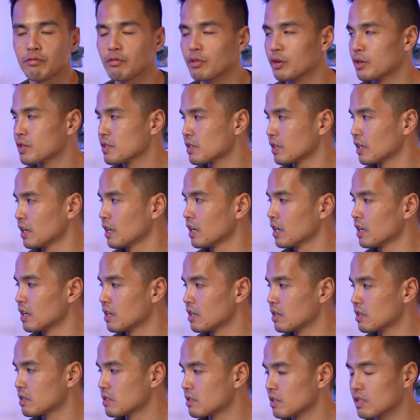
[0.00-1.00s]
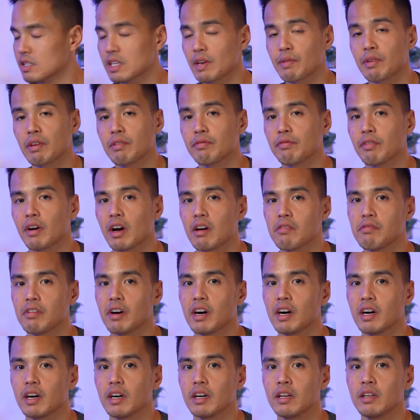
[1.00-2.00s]
Firstly is the
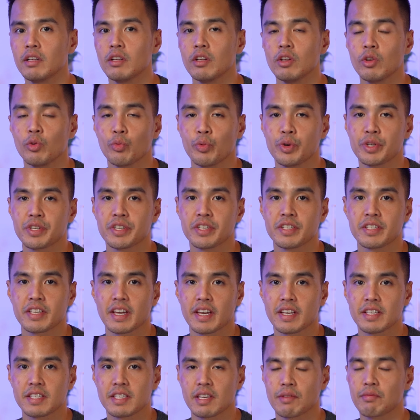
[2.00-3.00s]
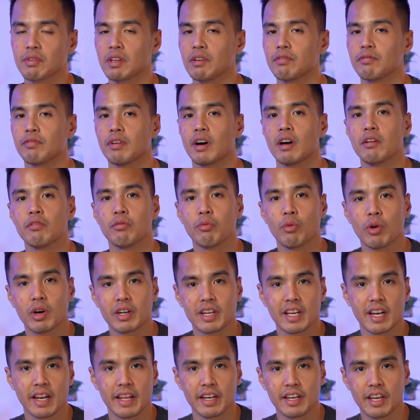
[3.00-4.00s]
75R, which is a 75
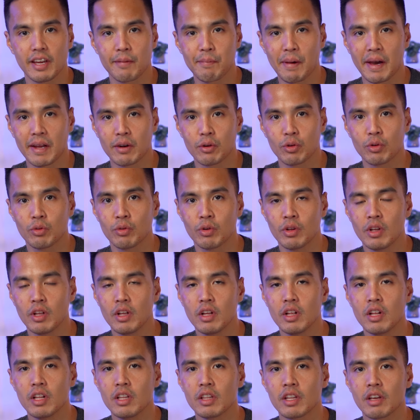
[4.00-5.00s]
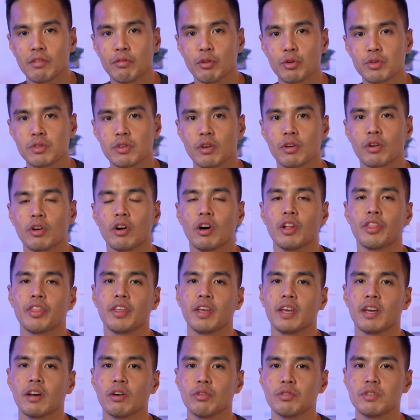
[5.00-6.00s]
watt LED panel. They've also got
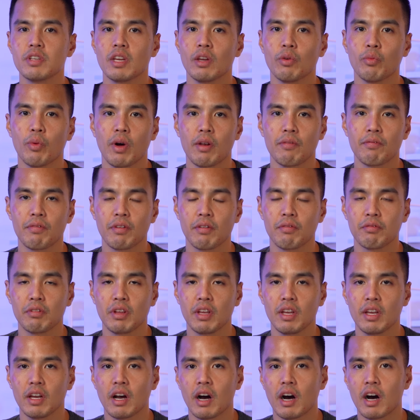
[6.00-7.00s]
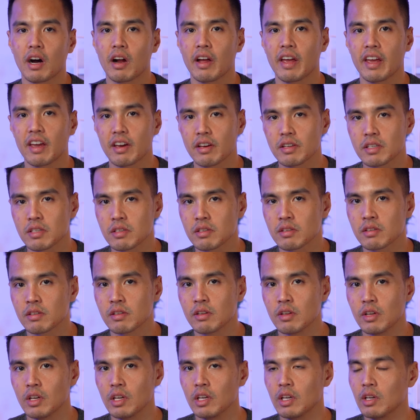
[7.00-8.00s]
the
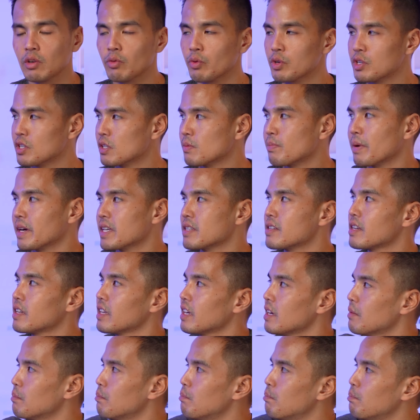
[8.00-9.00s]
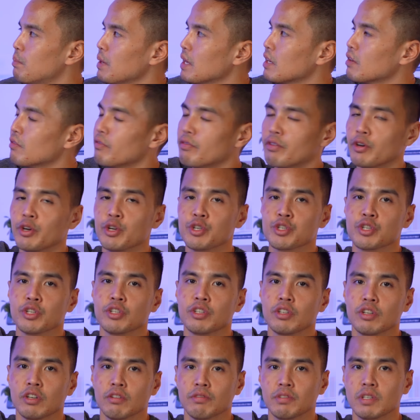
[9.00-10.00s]
LD150RS, which is basically a bigger
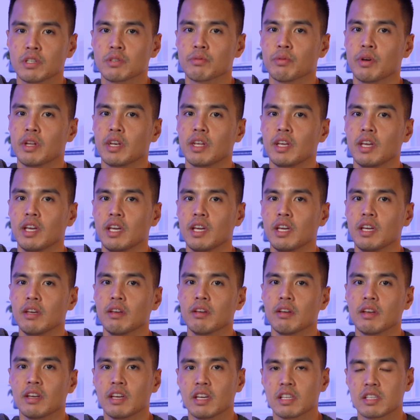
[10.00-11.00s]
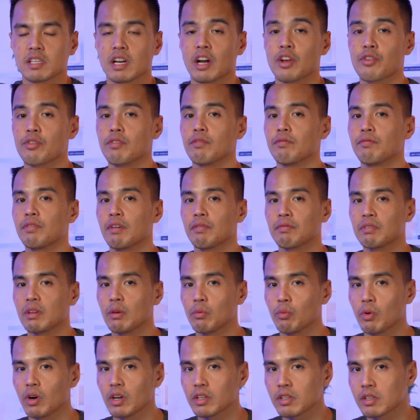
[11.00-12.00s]
version of this one here. It's
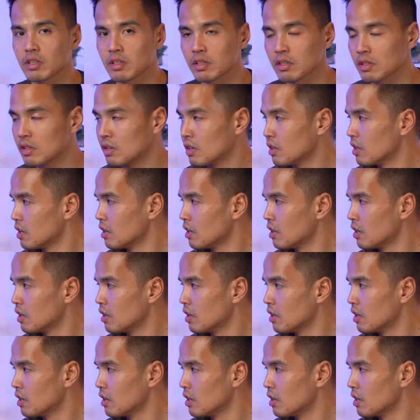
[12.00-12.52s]
150 watts.